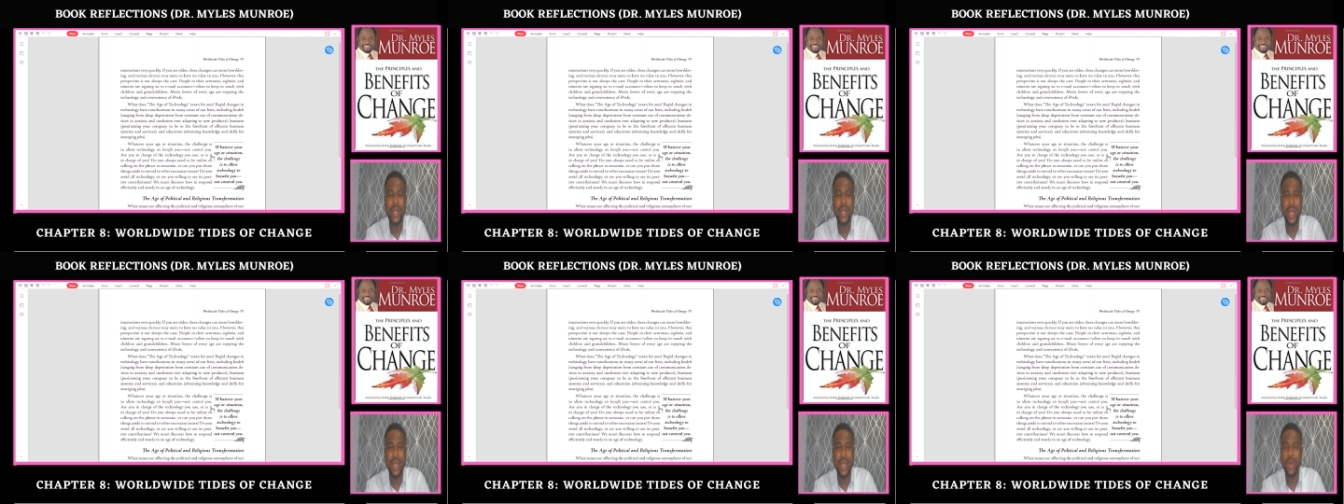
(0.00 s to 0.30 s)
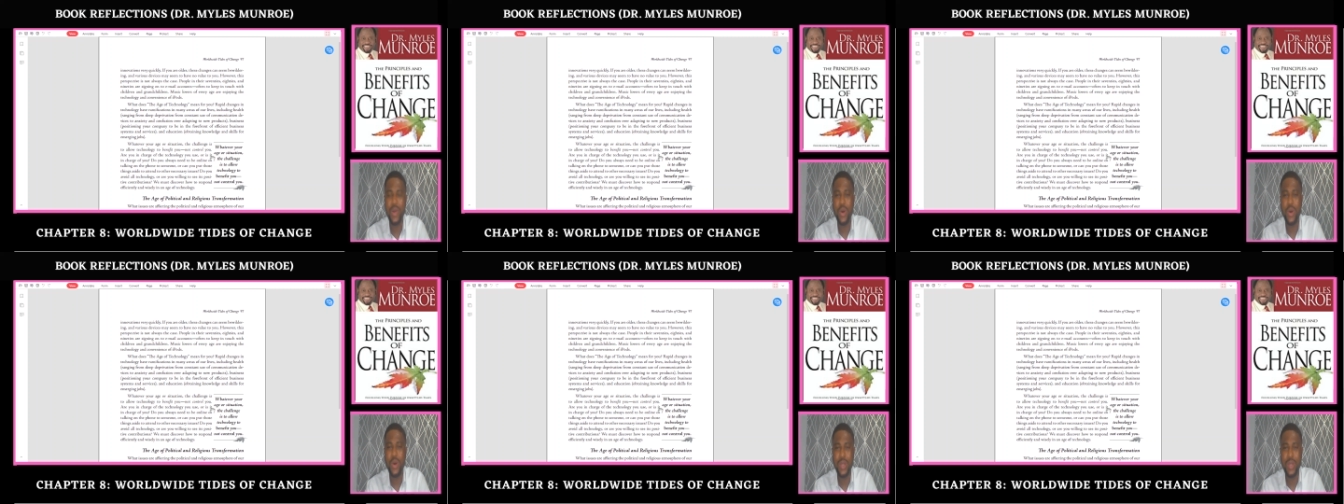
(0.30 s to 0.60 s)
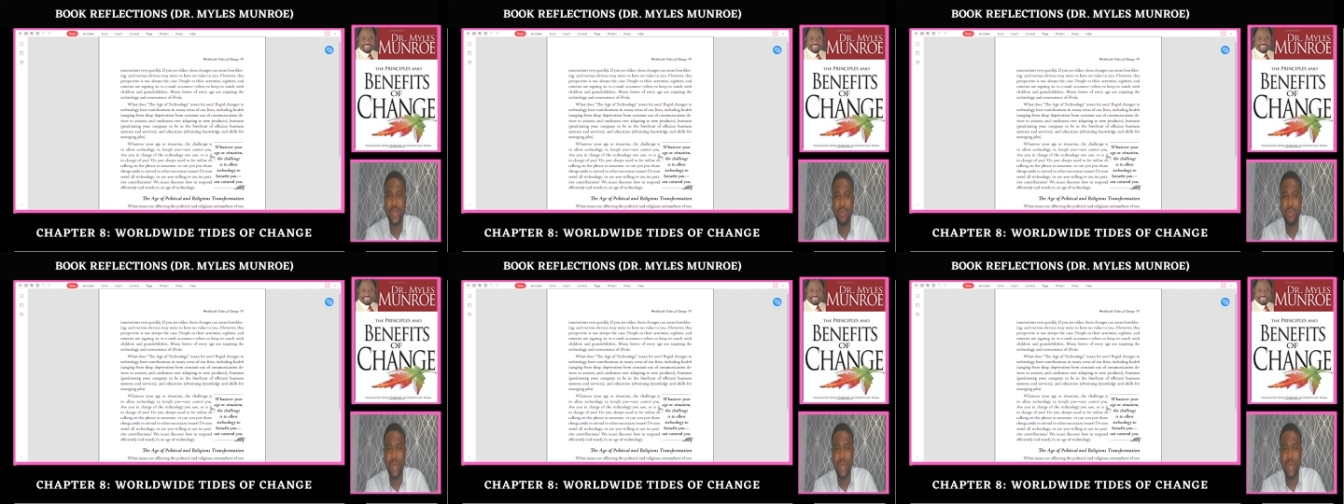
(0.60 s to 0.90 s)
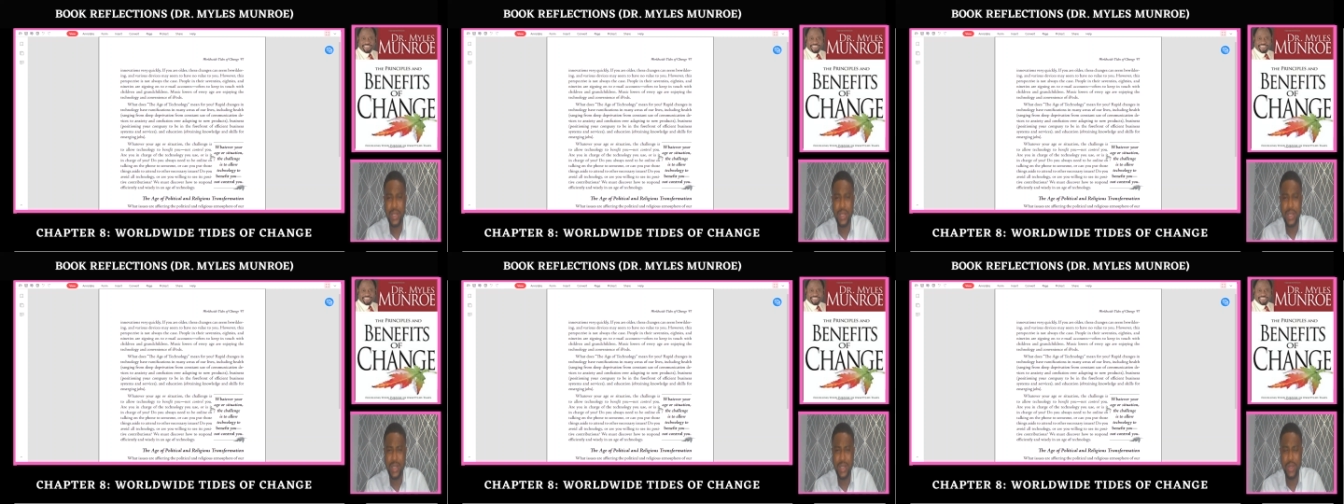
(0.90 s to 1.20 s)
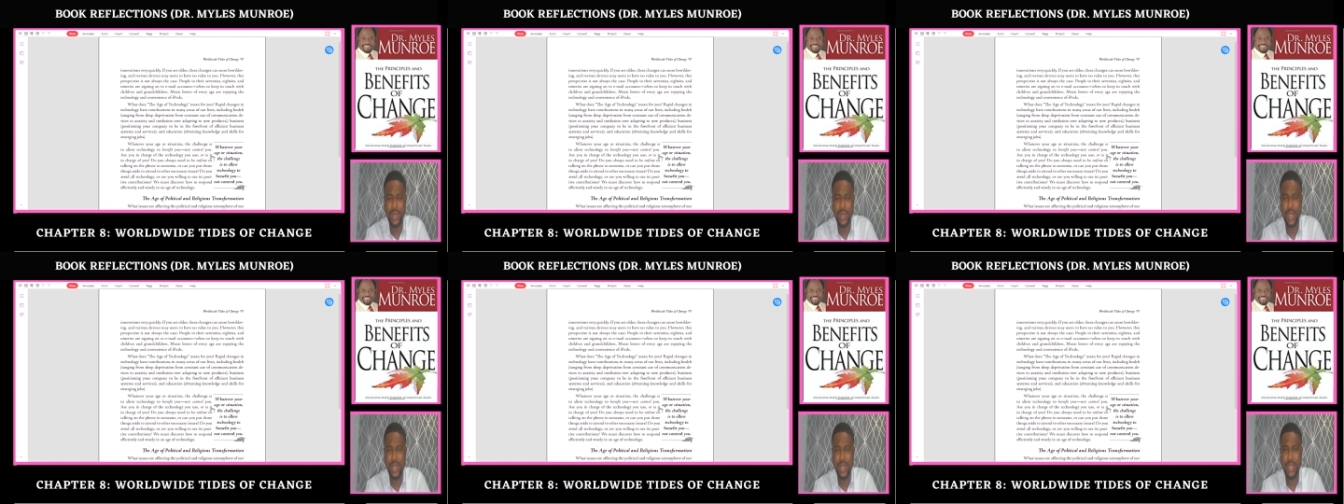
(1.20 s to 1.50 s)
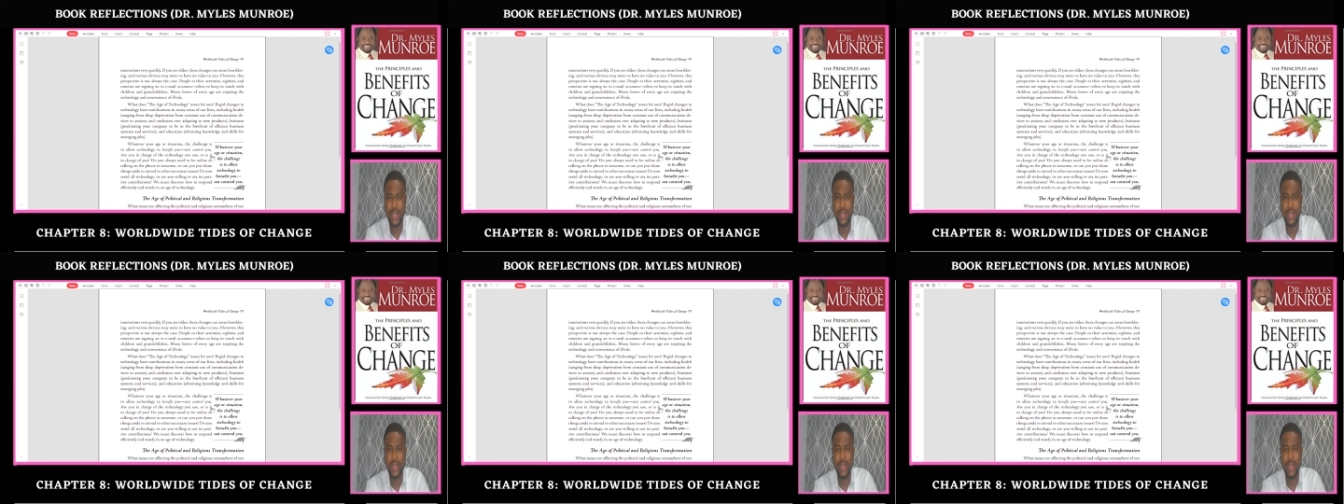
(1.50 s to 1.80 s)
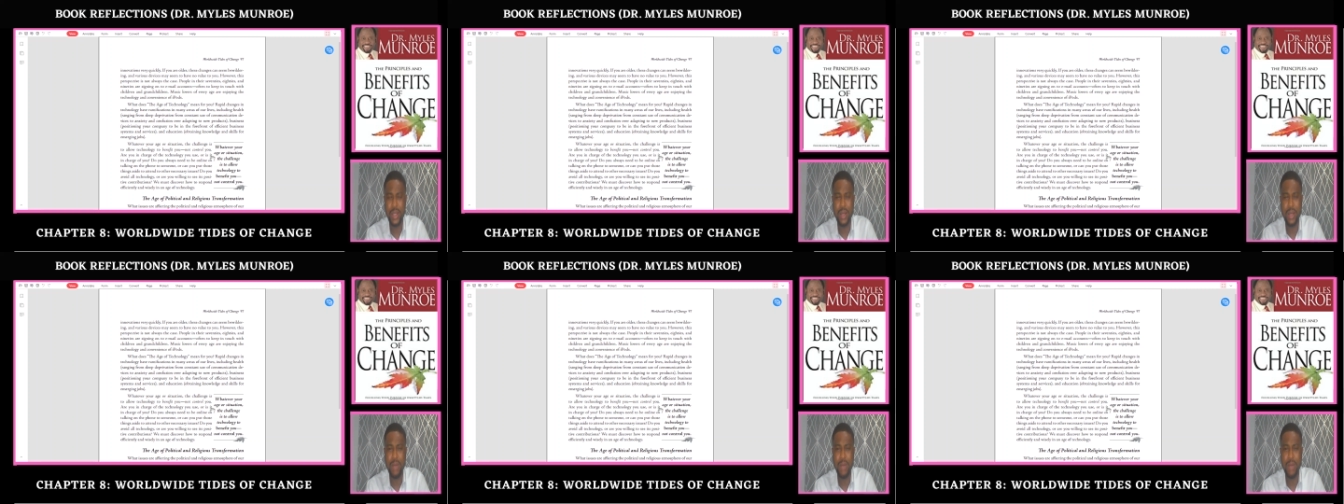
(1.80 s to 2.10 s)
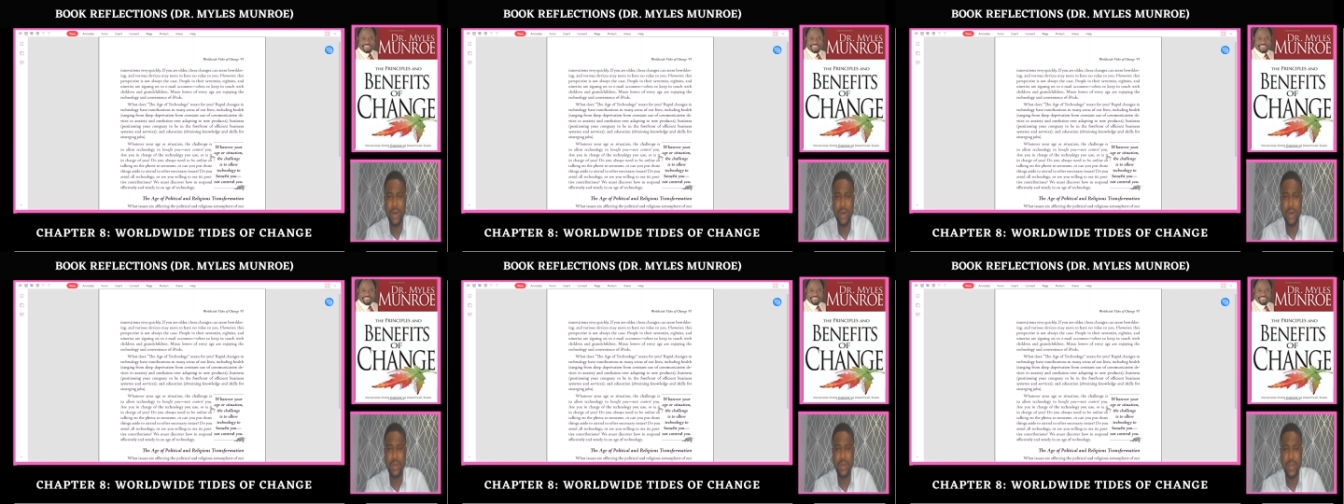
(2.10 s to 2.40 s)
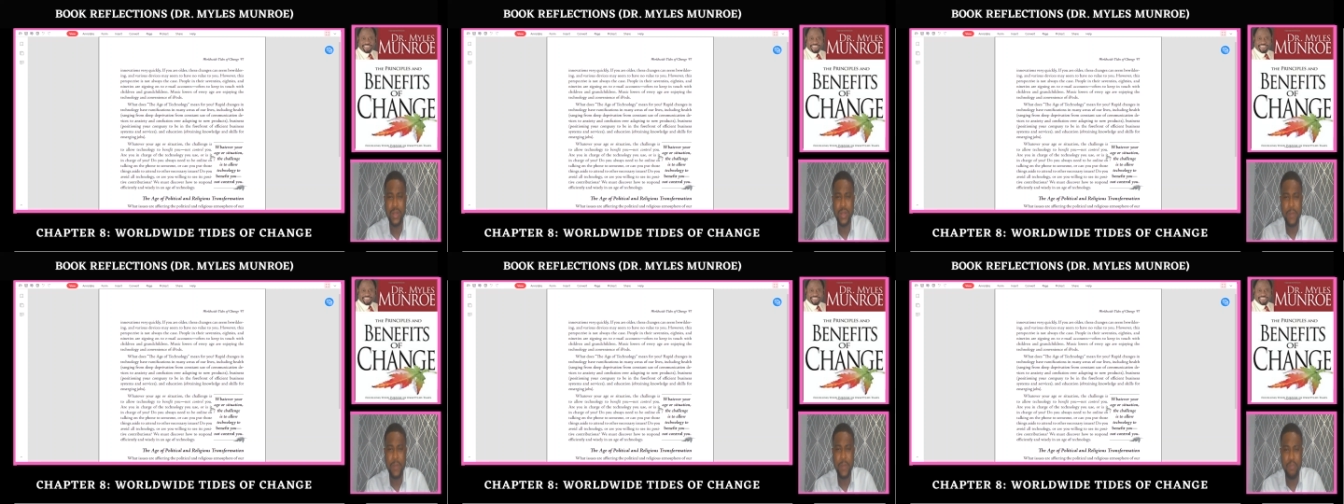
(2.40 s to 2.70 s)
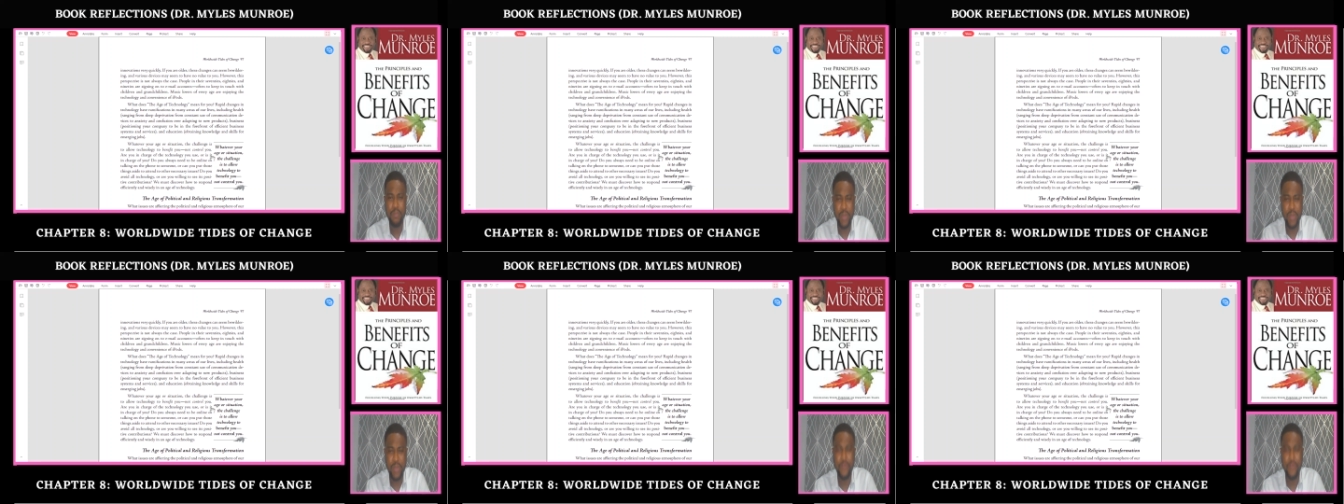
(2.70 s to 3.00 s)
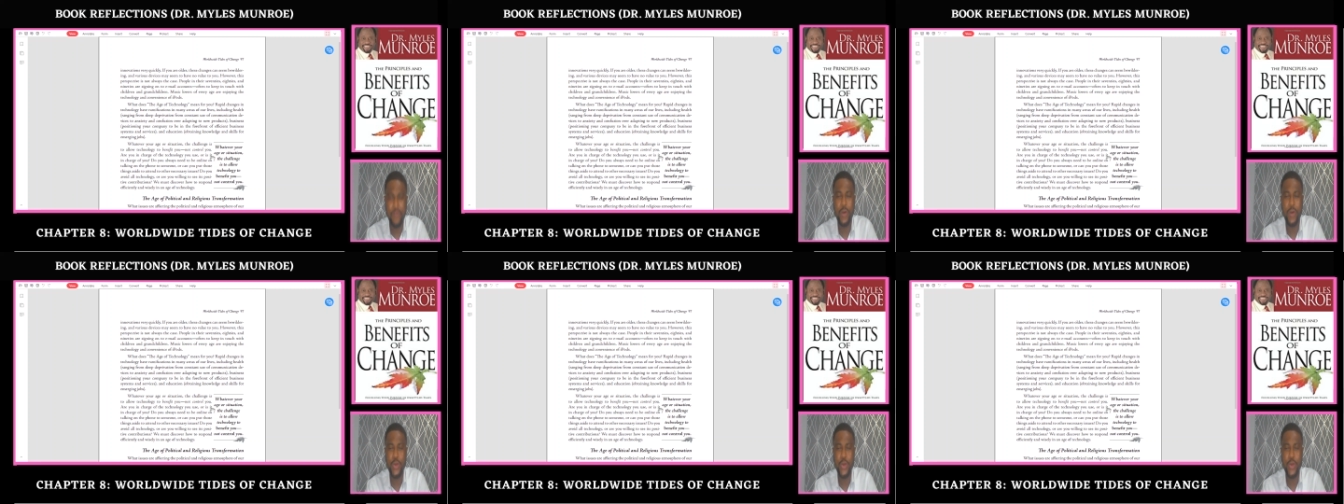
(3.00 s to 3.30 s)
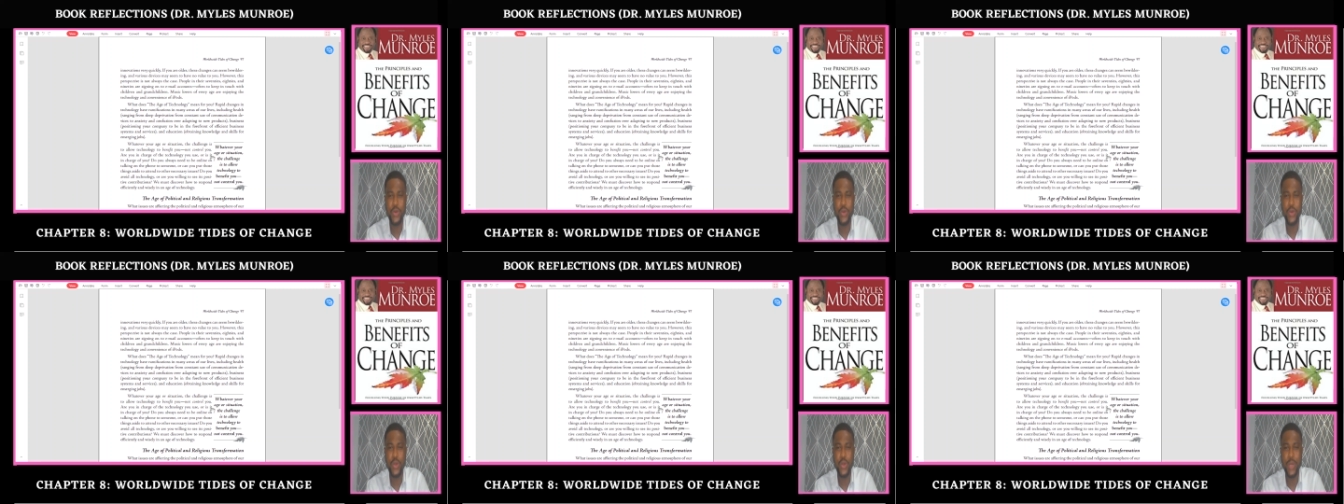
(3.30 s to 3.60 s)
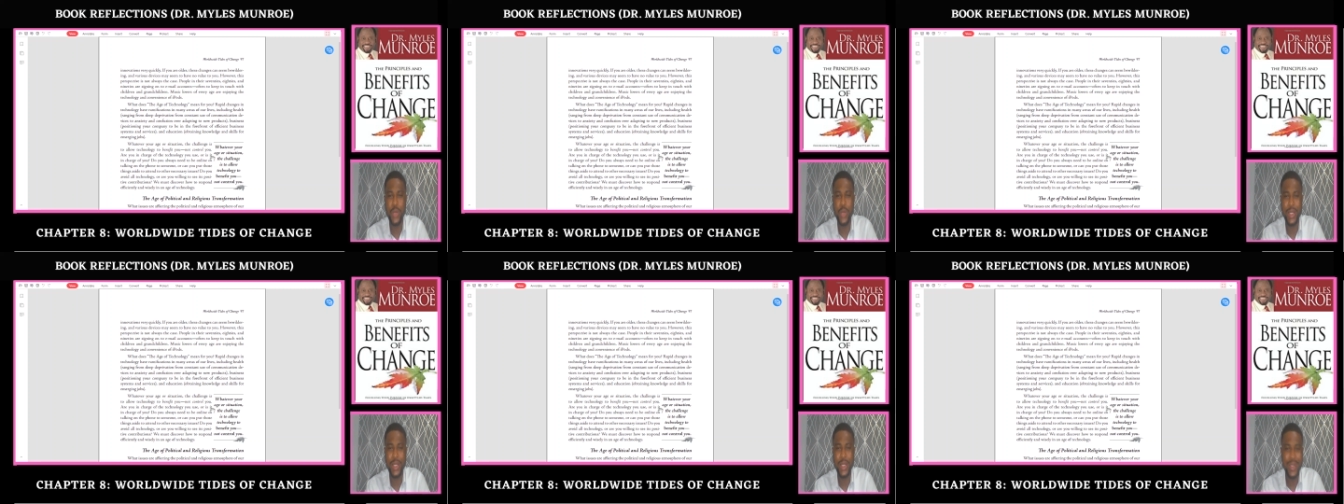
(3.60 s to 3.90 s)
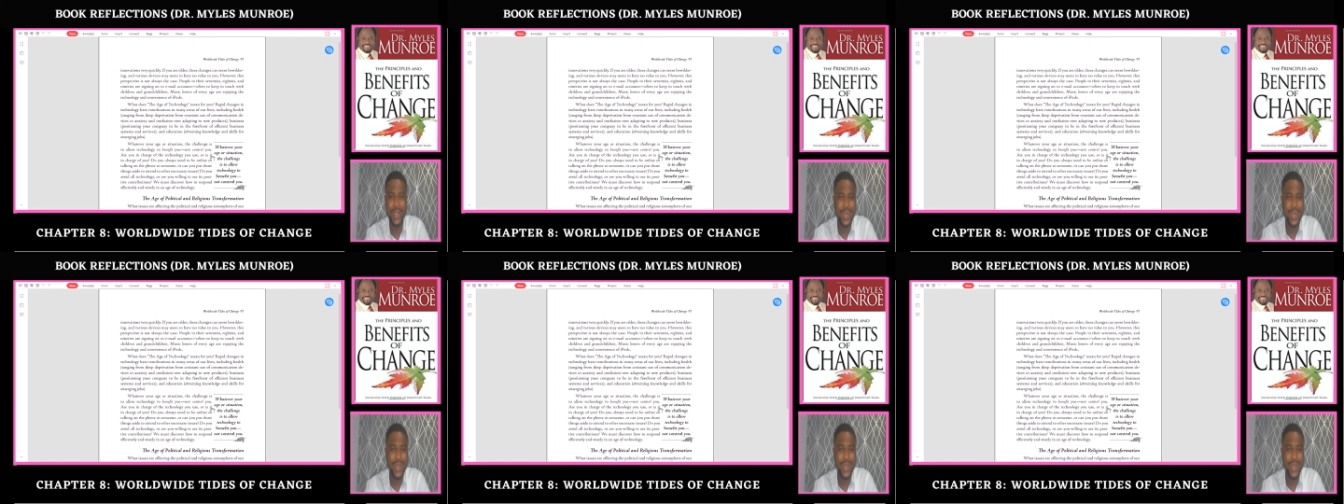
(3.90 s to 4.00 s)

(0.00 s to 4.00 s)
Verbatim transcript: and all the brands that you can think about. Before you know it,